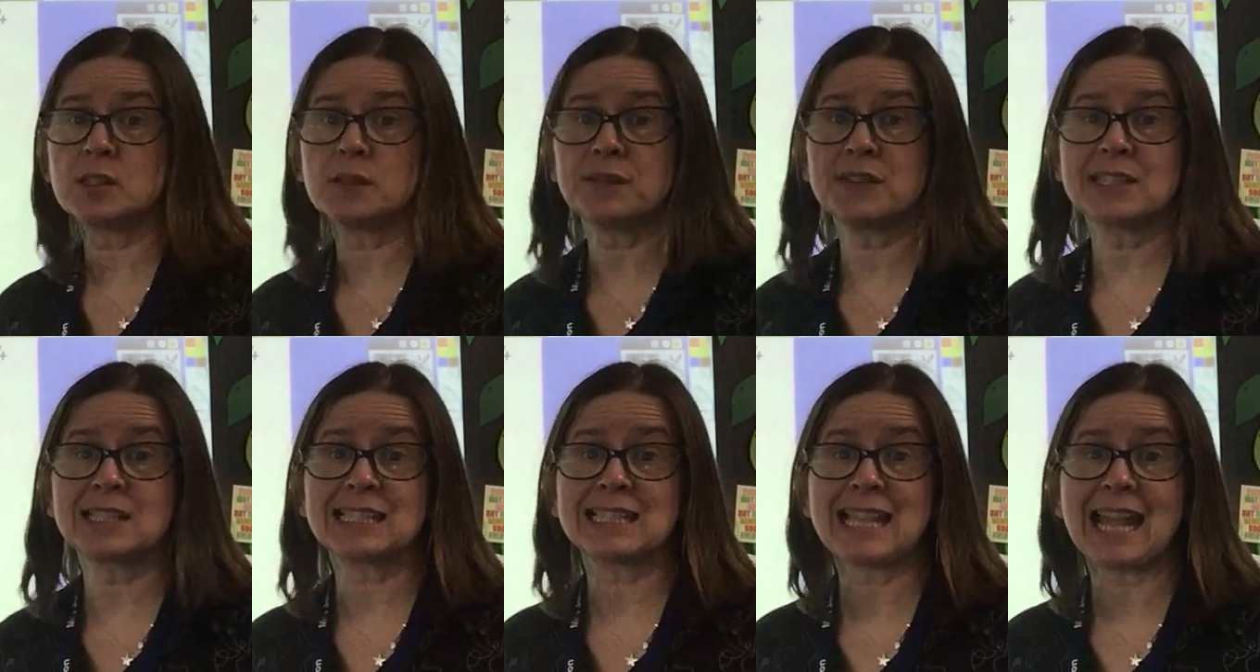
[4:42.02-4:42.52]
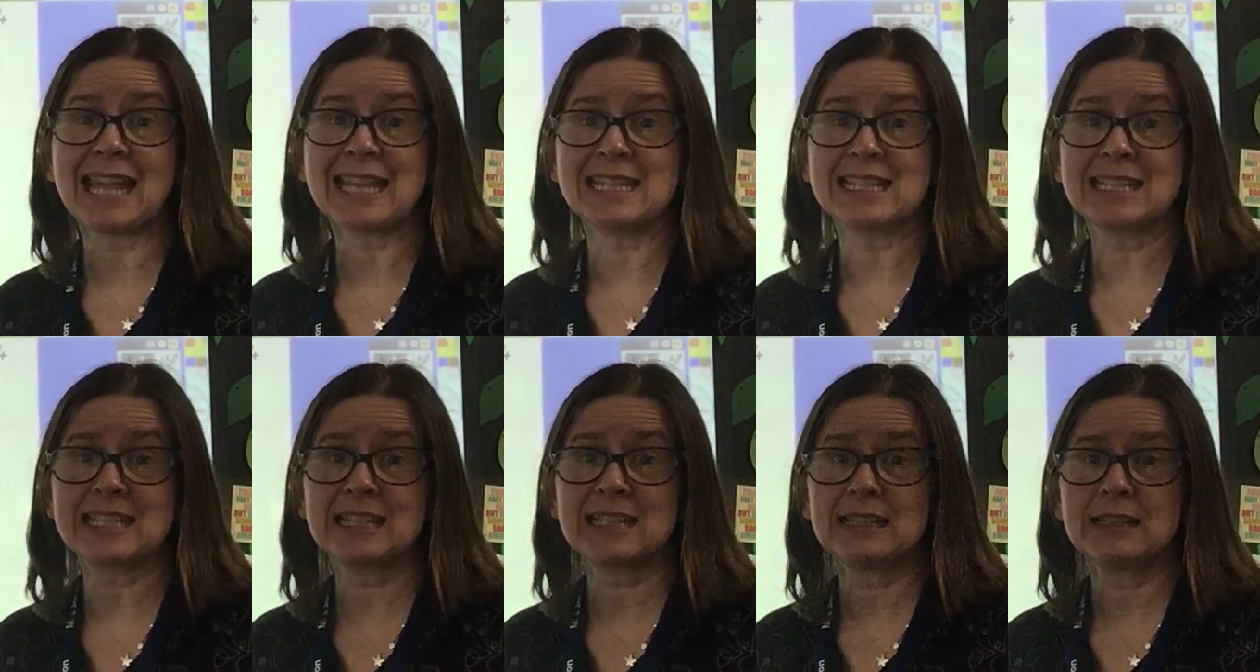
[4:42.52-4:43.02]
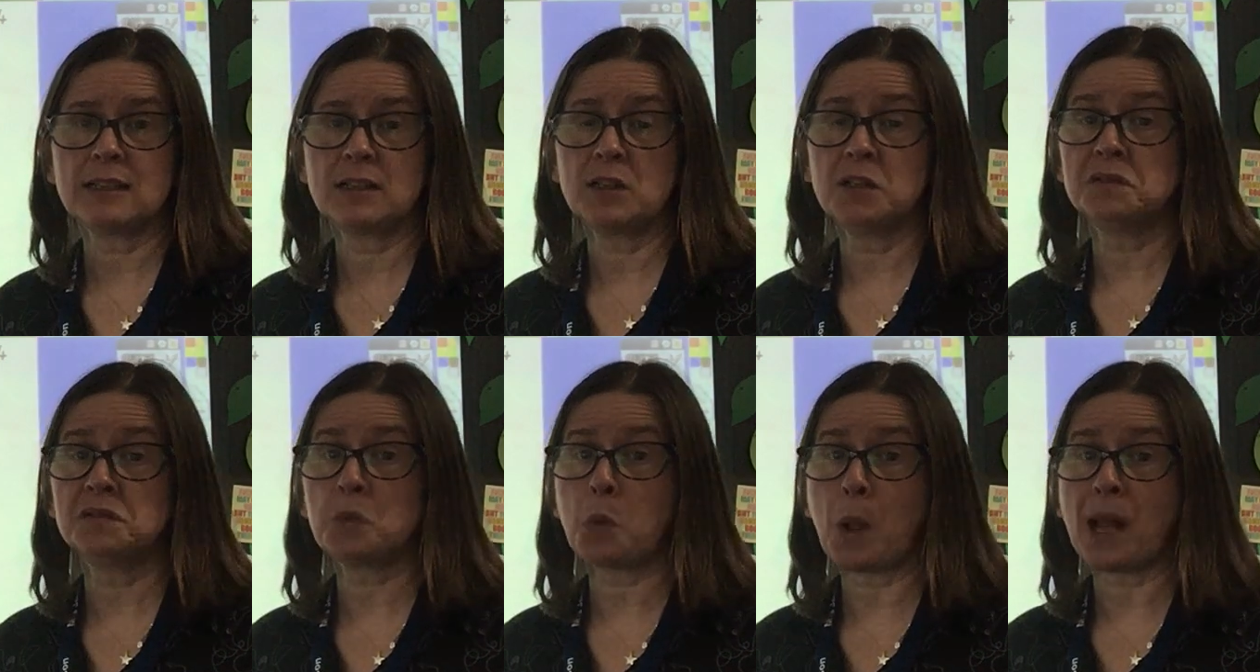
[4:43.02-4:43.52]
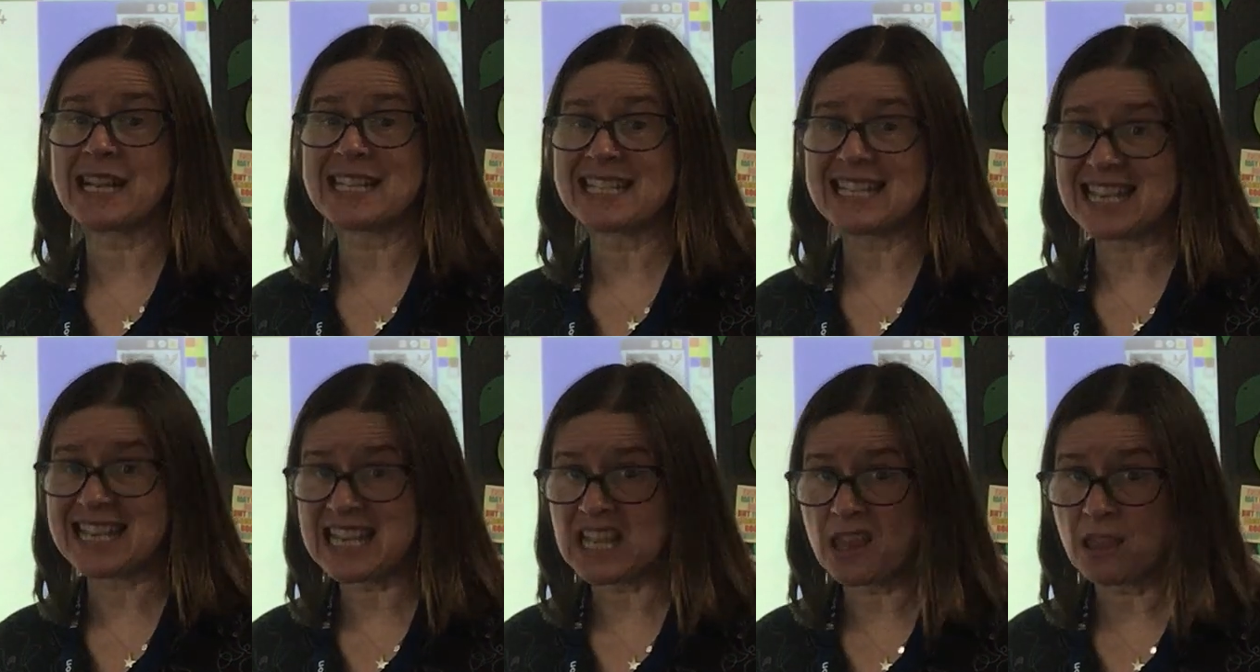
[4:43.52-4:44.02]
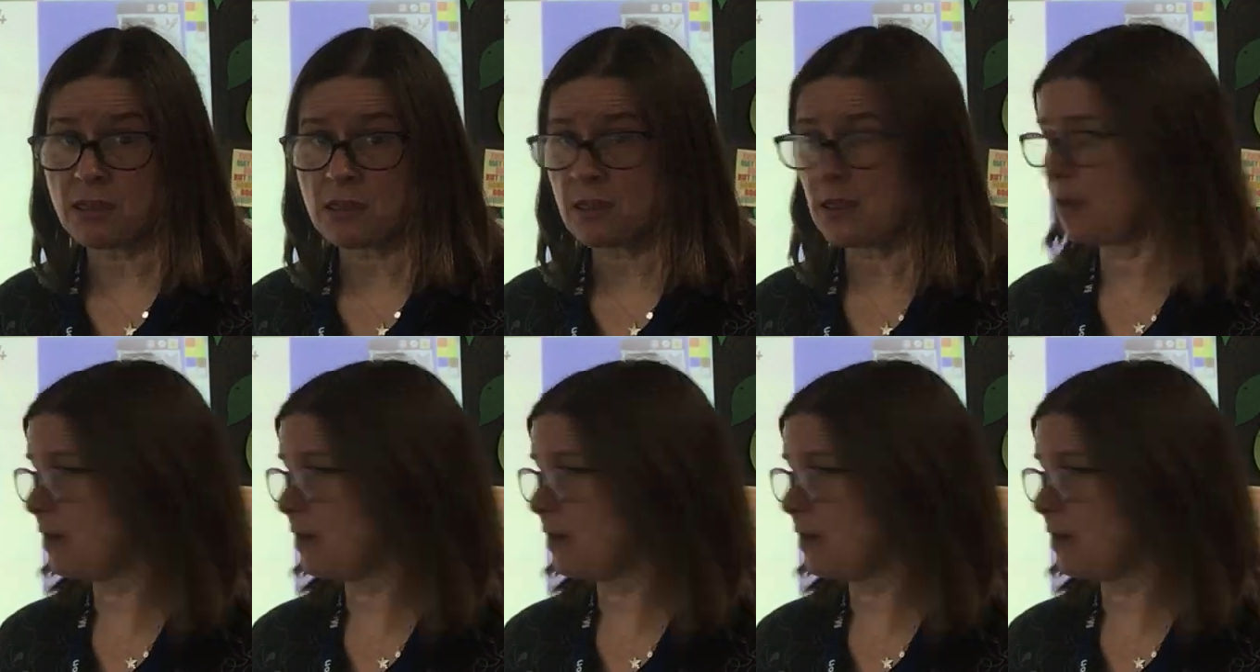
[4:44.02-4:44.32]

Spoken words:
of slate for her teeth.